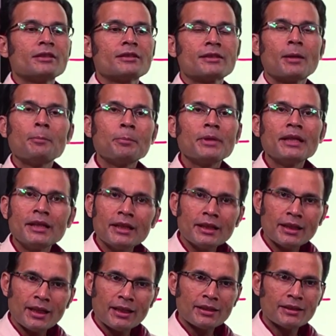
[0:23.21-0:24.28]
some
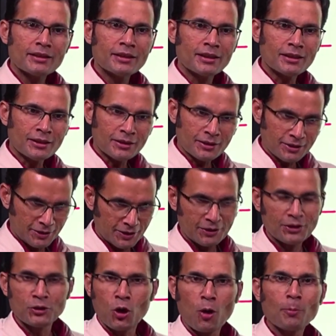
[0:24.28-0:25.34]
meaning in the
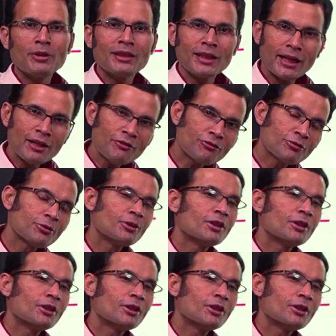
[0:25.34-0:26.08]
normal life,